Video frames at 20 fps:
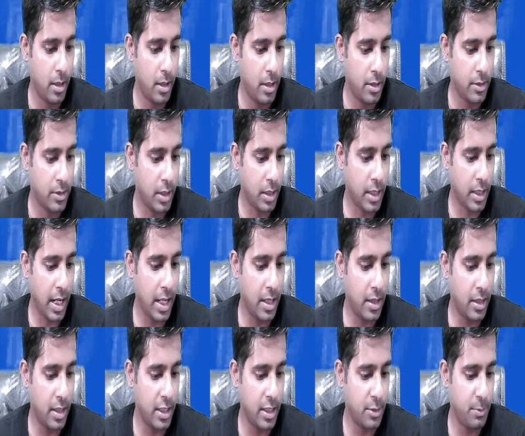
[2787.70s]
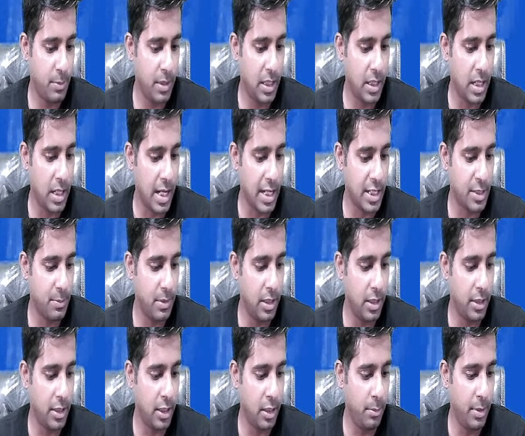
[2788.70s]
Sir, can thus be class be
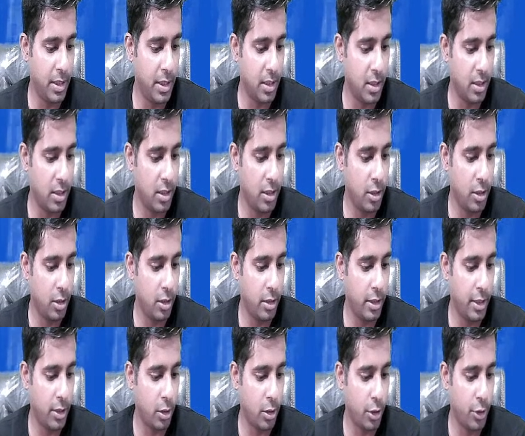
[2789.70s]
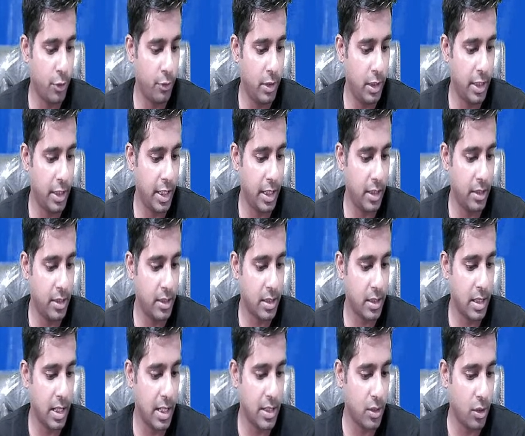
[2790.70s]
little bit early or late, or you will take this
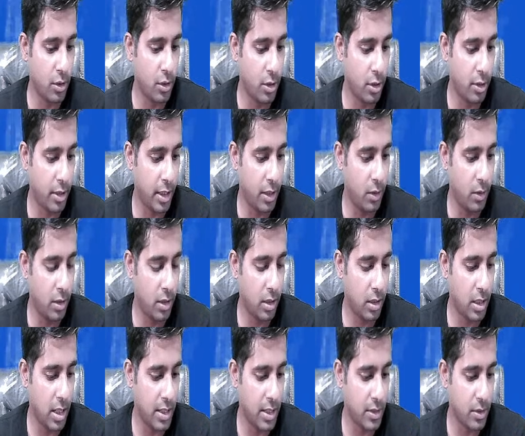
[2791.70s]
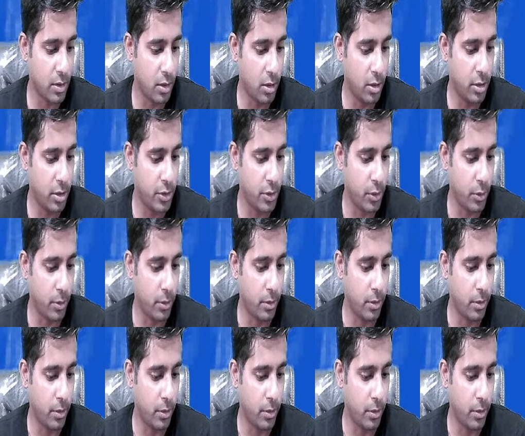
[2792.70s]
class on our regular class also?